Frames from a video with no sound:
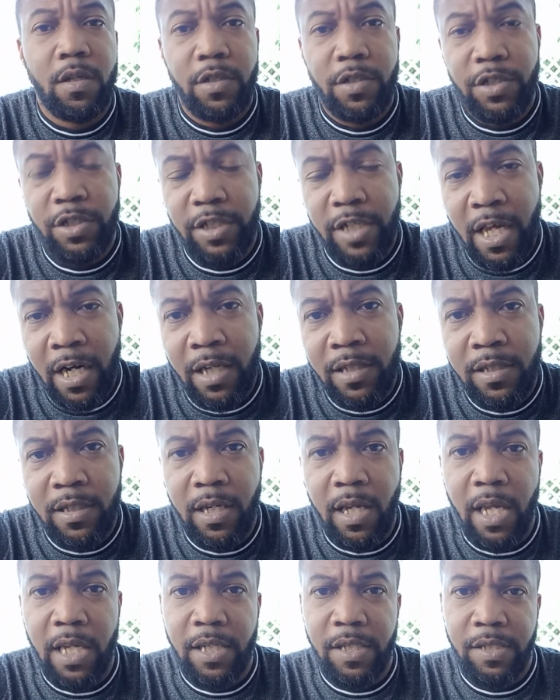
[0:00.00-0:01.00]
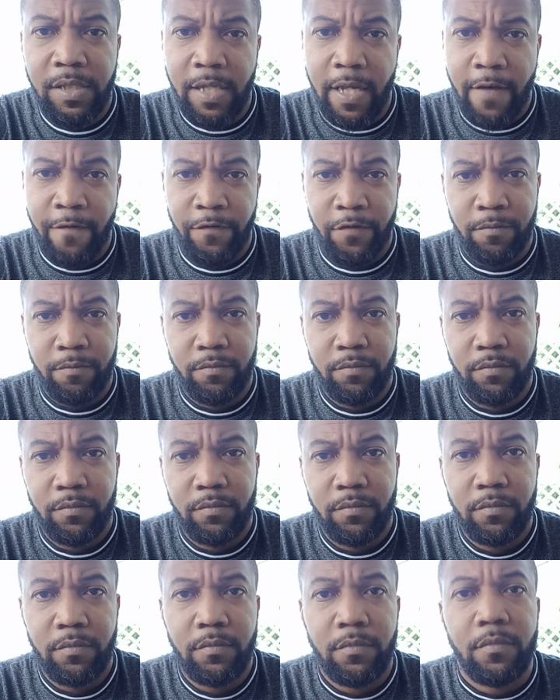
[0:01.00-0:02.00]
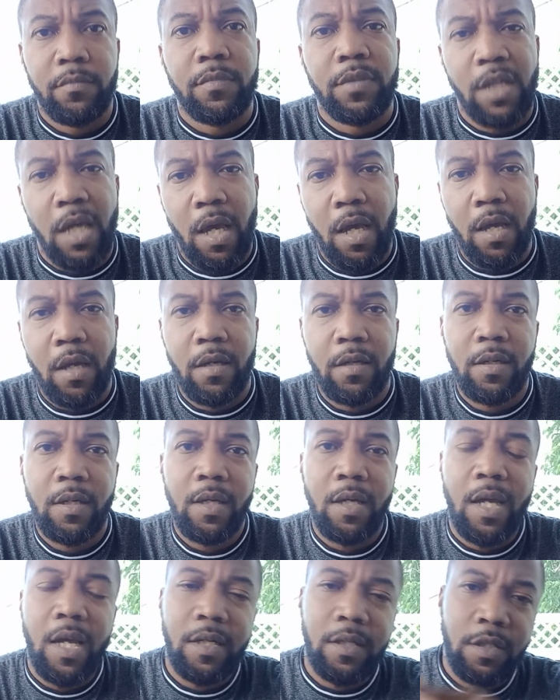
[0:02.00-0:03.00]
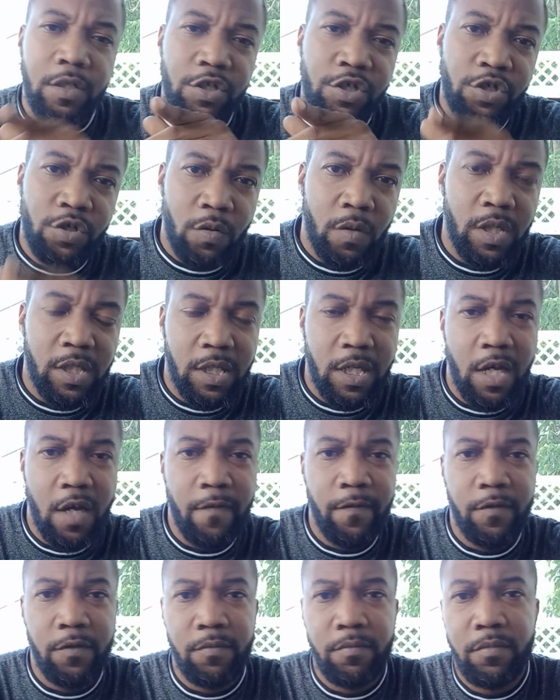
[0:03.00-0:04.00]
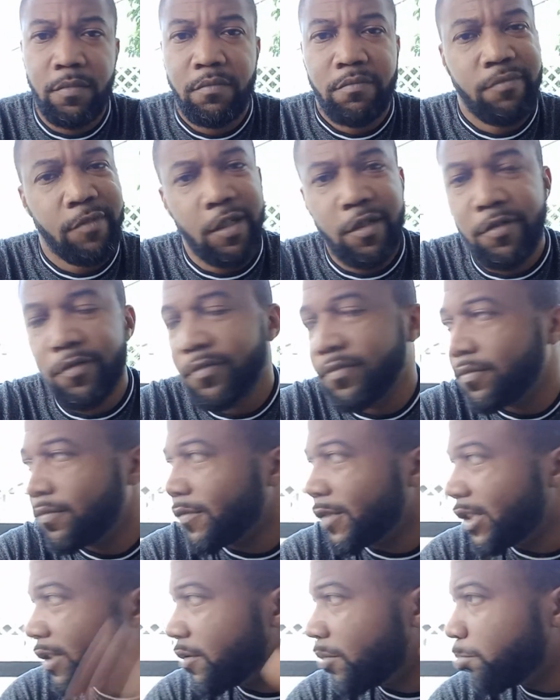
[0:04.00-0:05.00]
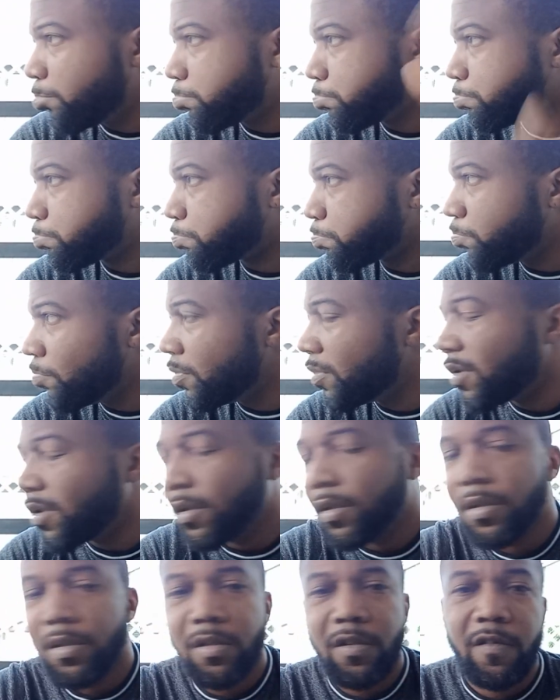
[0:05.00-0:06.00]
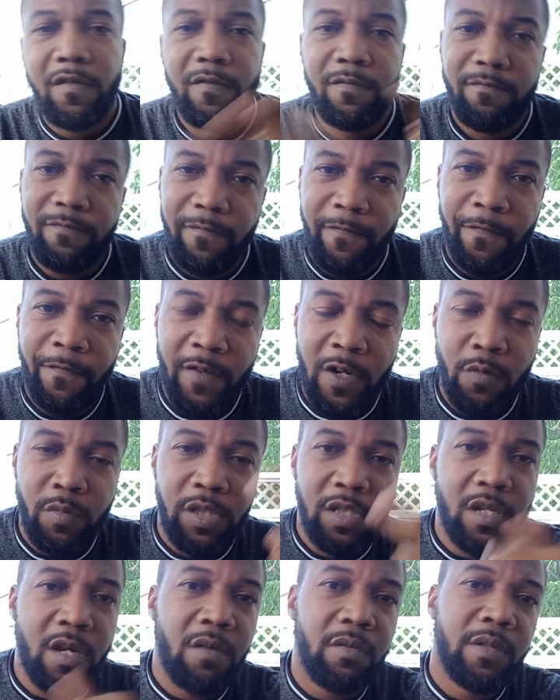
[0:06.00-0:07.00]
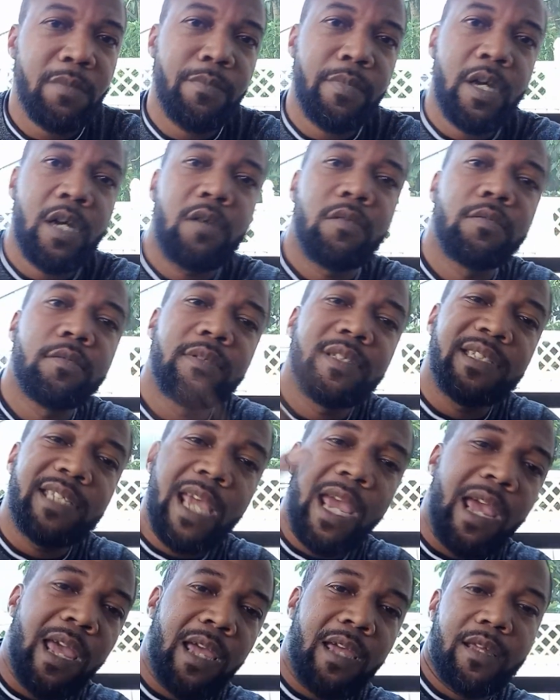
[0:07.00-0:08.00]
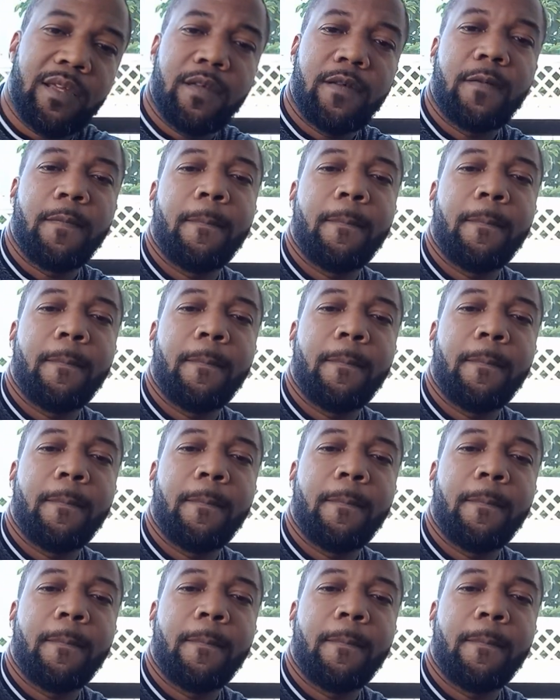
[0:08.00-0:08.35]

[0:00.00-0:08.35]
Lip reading: Shout out to the 87. Yeah. And did the shorts cover? No. Fuck we talking about? Yeah.